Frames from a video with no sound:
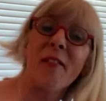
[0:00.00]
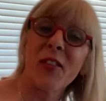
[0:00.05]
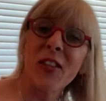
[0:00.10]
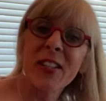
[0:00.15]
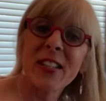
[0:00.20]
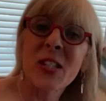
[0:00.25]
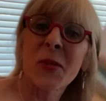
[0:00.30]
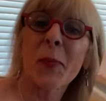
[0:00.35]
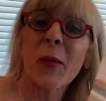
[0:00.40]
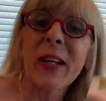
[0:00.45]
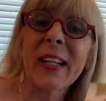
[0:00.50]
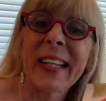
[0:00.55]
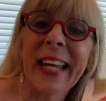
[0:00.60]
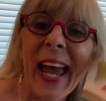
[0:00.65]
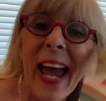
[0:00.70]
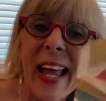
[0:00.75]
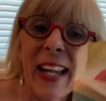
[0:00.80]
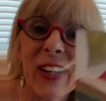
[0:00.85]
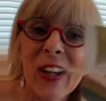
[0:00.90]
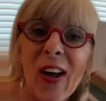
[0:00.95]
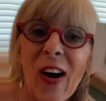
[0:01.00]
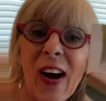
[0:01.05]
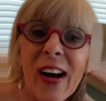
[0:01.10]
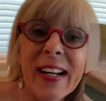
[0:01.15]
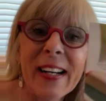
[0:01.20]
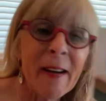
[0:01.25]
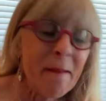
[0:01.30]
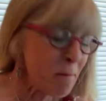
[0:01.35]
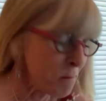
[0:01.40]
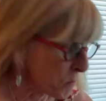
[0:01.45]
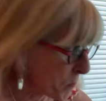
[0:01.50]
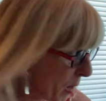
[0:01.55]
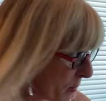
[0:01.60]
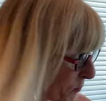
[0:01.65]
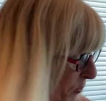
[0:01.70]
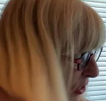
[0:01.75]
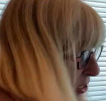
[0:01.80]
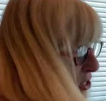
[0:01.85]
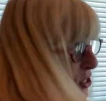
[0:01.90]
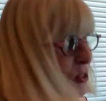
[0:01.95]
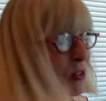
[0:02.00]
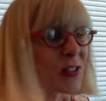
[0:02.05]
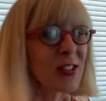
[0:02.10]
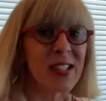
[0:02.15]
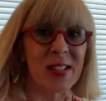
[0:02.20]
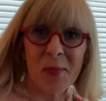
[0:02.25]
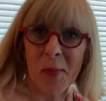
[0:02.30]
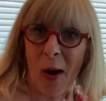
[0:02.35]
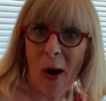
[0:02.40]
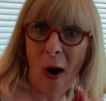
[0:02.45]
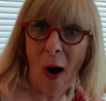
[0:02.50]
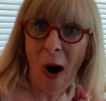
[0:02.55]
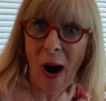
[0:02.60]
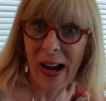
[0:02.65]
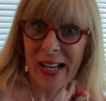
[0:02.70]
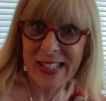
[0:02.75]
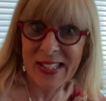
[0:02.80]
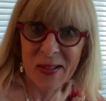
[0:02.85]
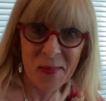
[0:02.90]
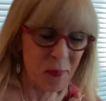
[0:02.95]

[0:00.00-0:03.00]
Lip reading: a spring catalog. I'm gonna show you some awesome